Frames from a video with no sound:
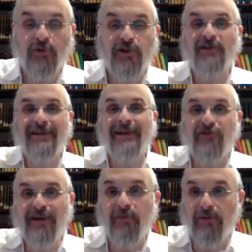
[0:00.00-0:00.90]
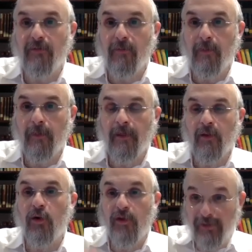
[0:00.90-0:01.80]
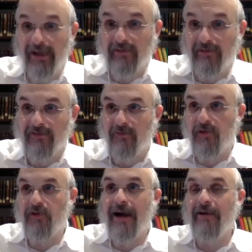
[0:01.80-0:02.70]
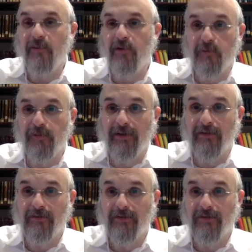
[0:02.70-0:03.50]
Which is set your table with a plate, with your Kaara, with your plate.